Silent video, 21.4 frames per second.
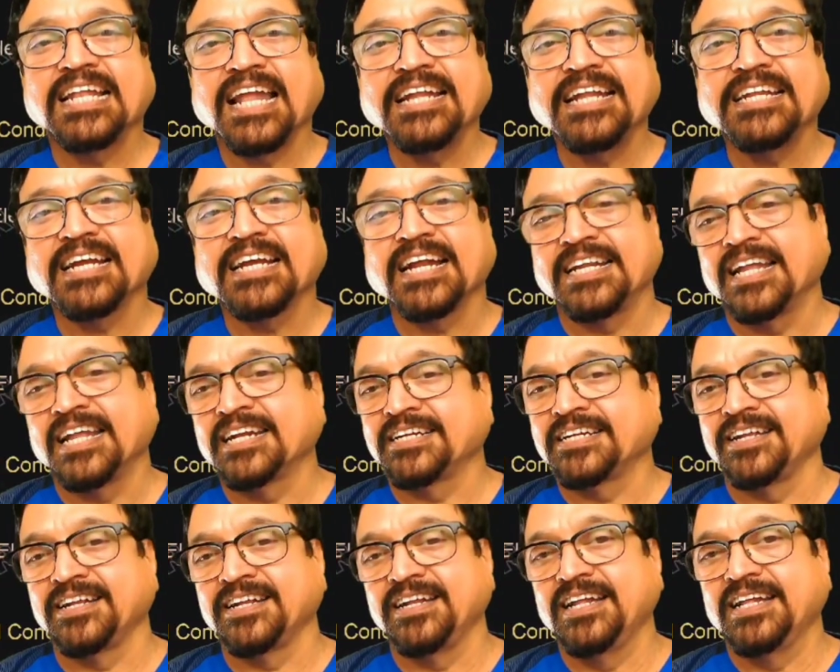Now this
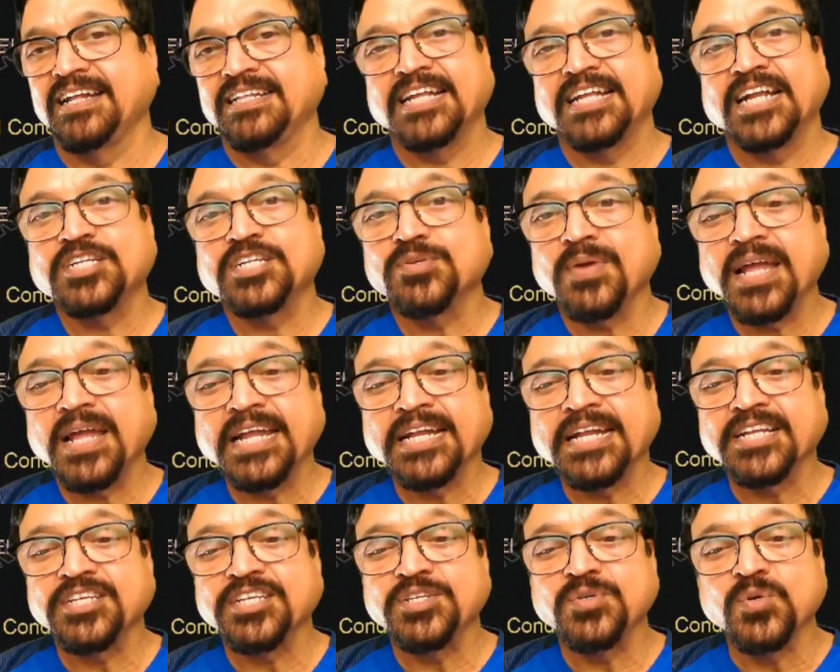heat needs to be
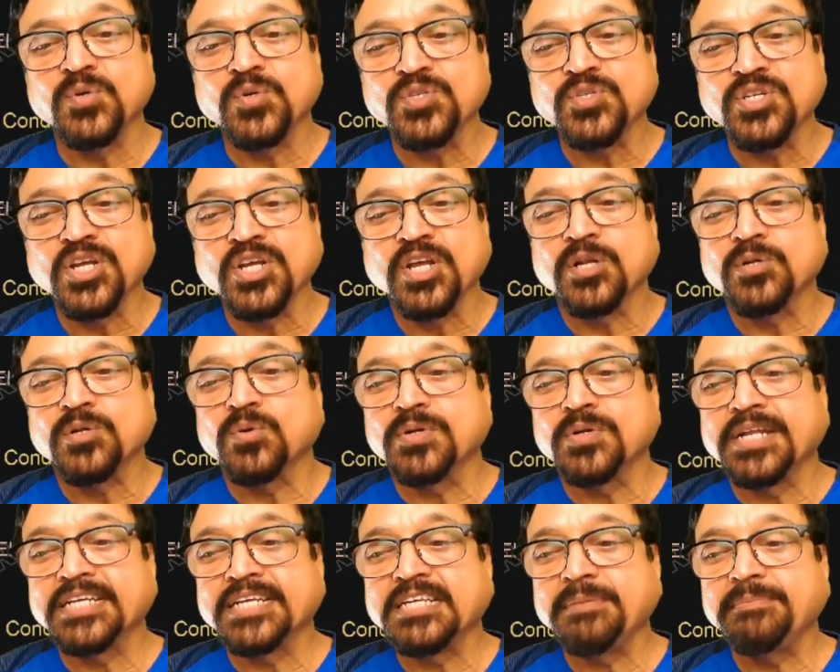dissipated.
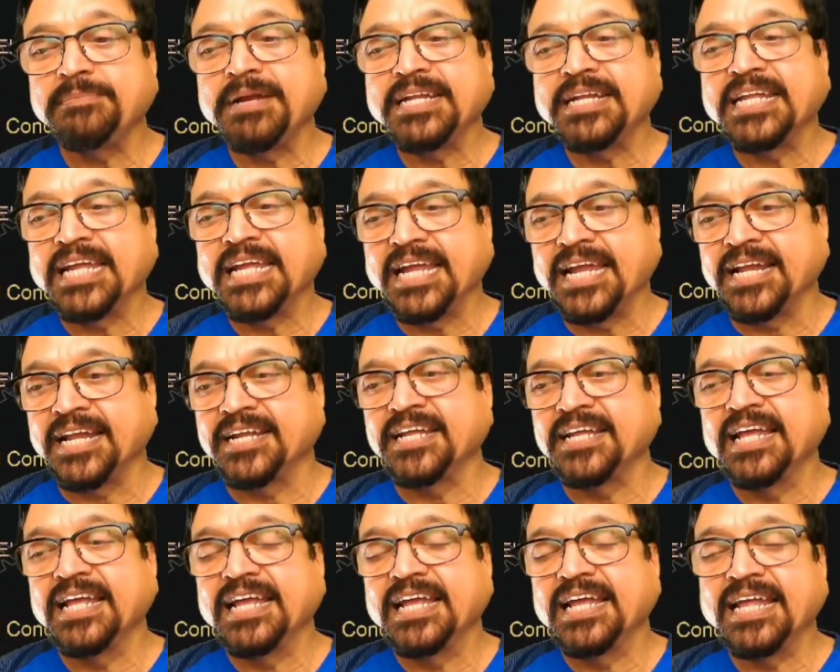Copper is an
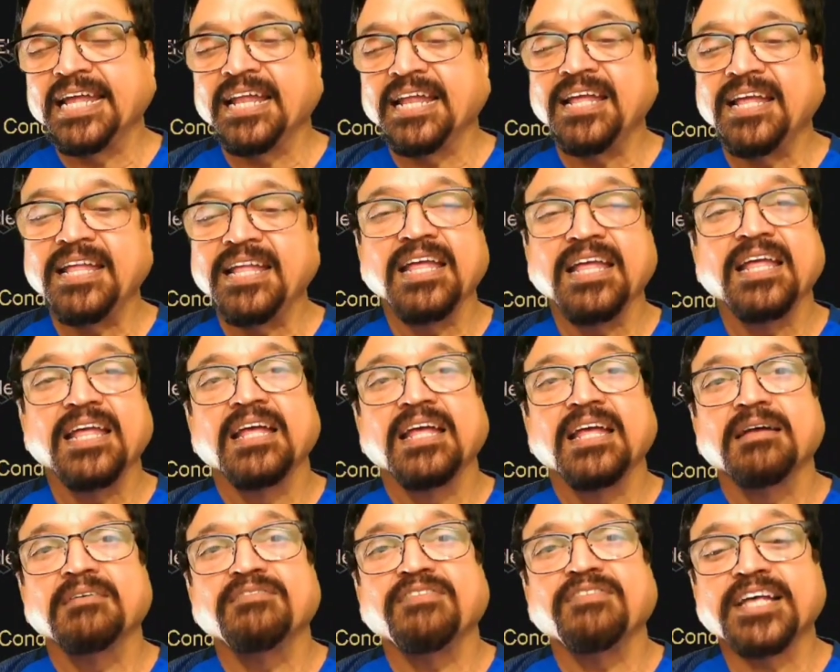excellent
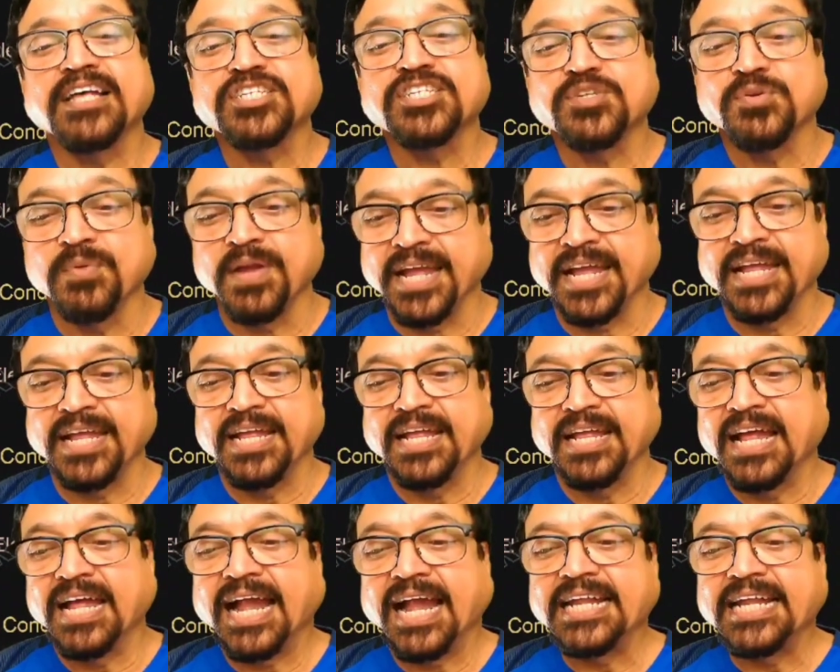conductor. That's why
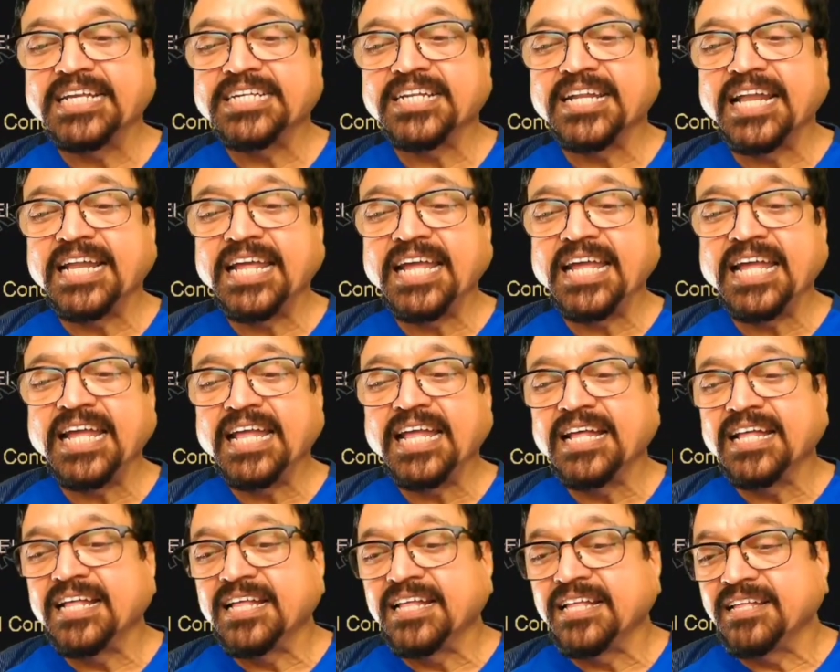it is used to
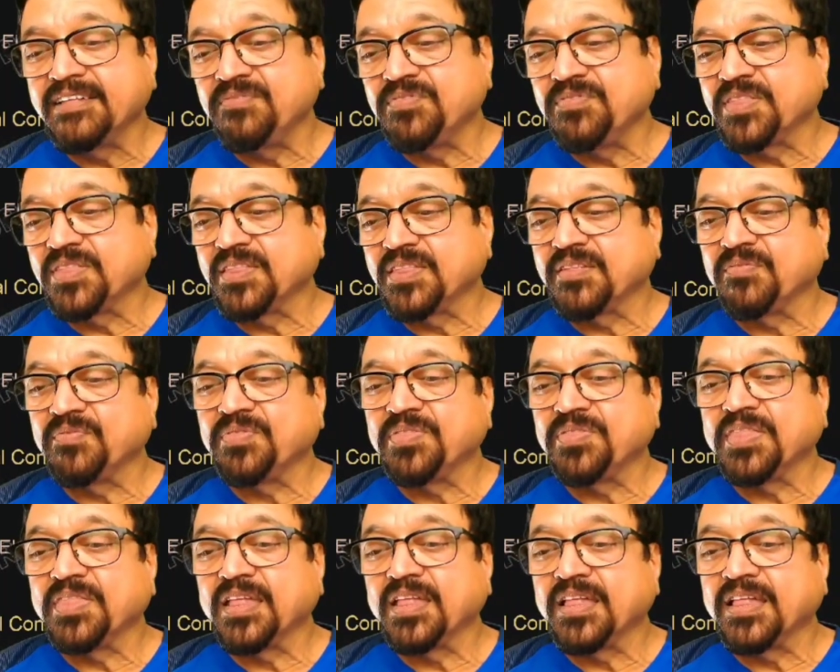dissipate the heat
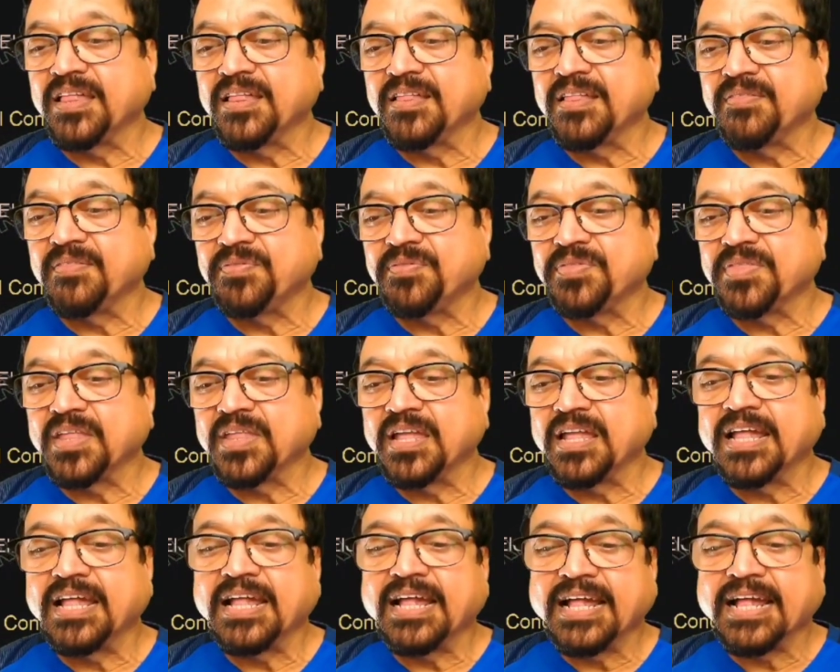in a
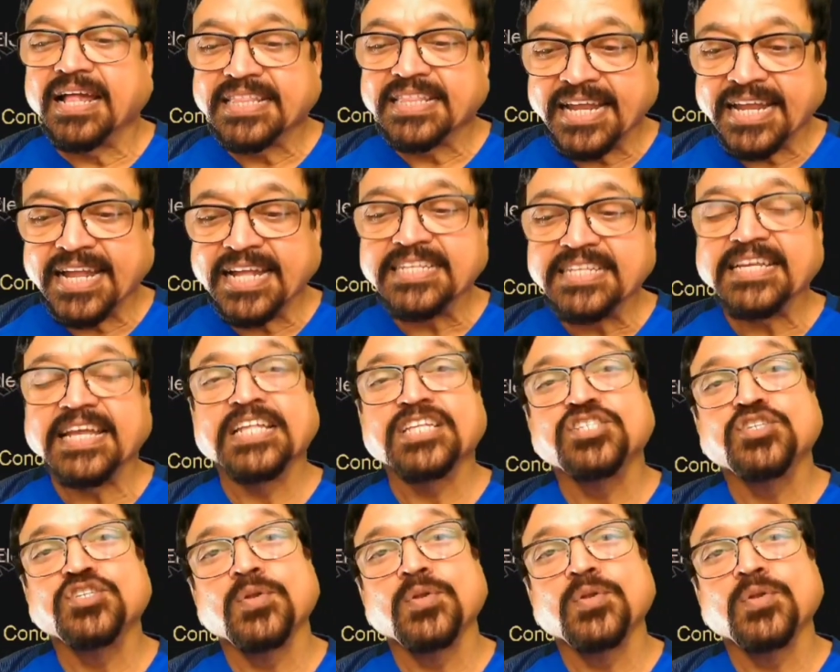fast way.